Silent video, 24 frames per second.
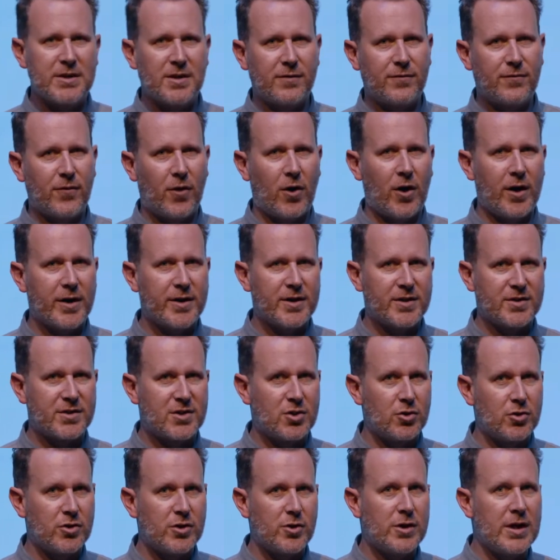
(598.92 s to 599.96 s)
defined as,
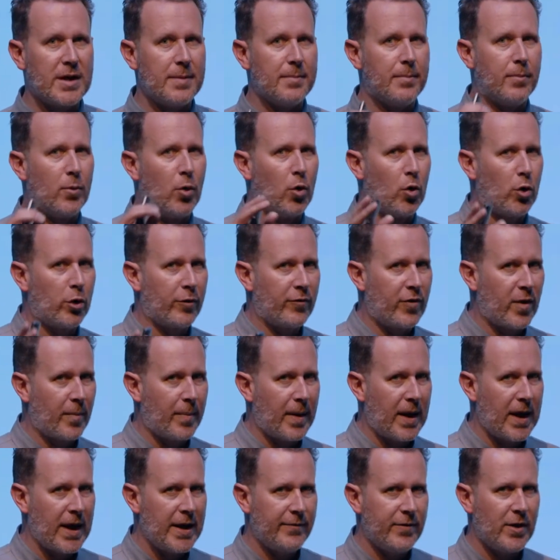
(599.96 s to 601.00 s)
do you get more of the
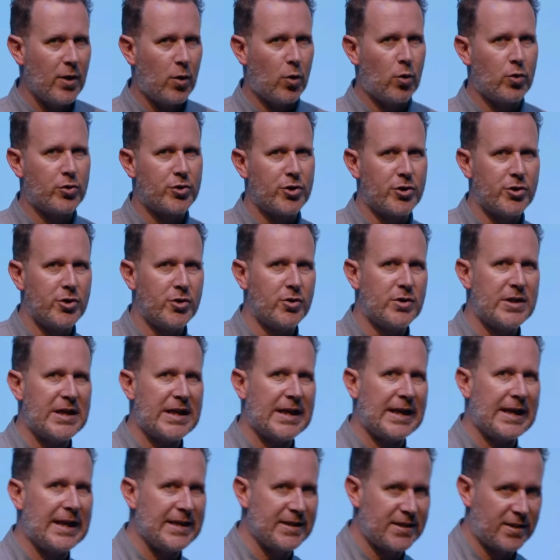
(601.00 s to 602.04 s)
behaviour or do you get
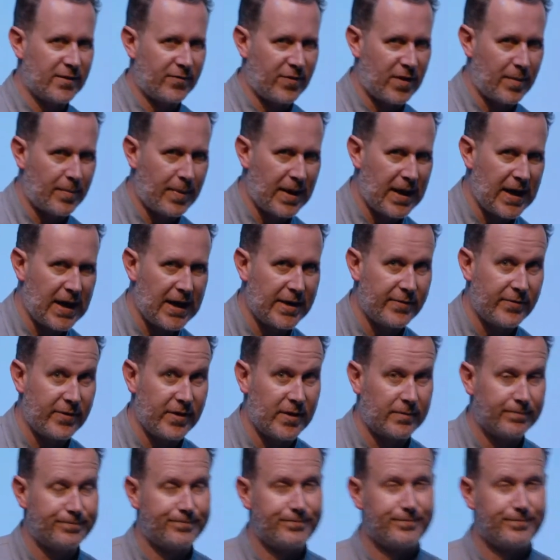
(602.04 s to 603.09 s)
less of the behaviour?